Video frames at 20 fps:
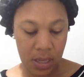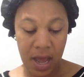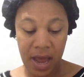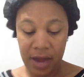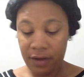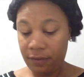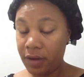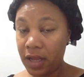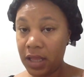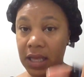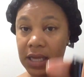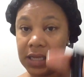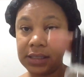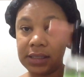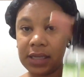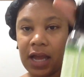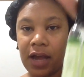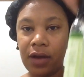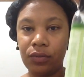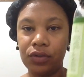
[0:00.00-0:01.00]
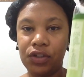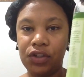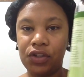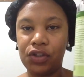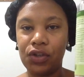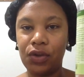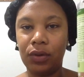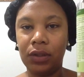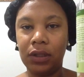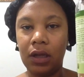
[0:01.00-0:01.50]
I didn't realize I was
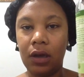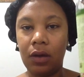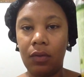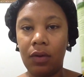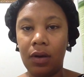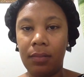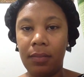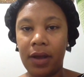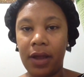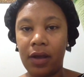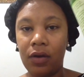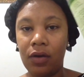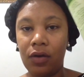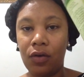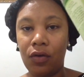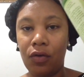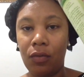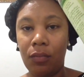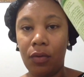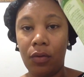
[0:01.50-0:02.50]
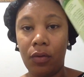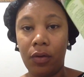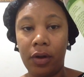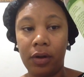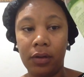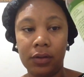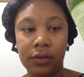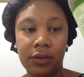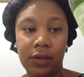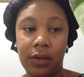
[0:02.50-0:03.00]
so low on my jojoba
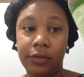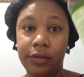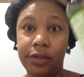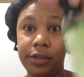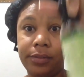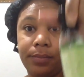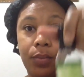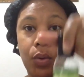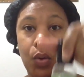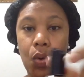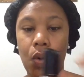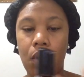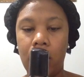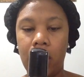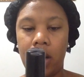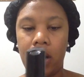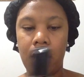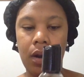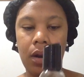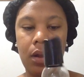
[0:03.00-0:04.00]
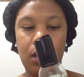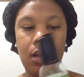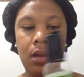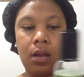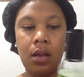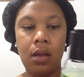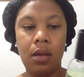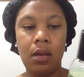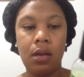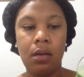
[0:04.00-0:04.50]
oil, so I'll just pour
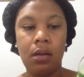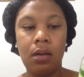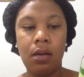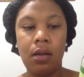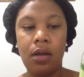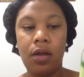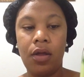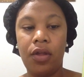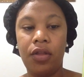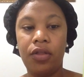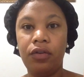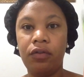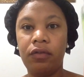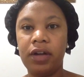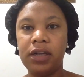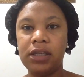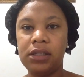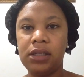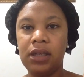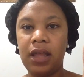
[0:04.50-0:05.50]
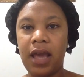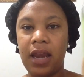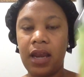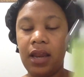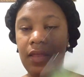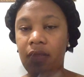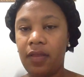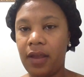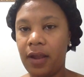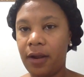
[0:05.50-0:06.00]
the rest of that
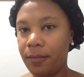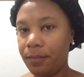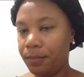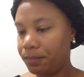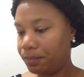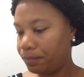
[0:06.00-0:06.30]
in there.